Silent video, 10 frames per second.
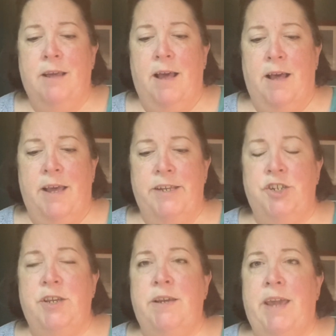And
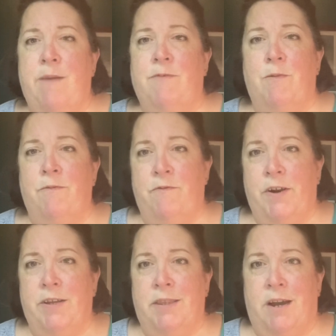she came from a
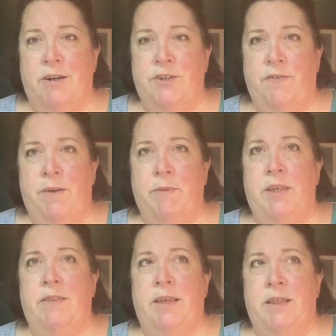very large family.
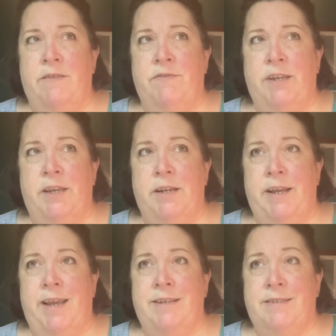They lived in
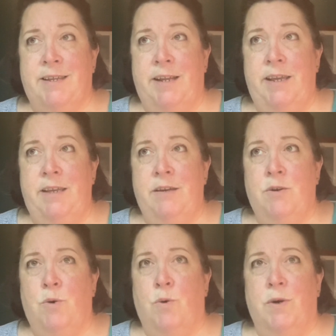a city
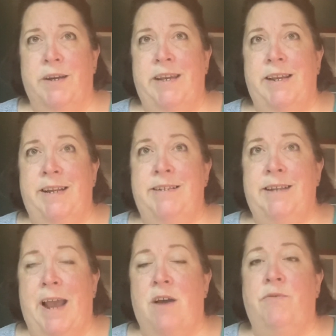or in a
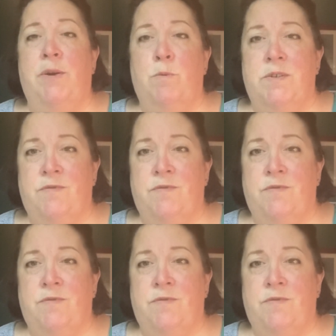town that was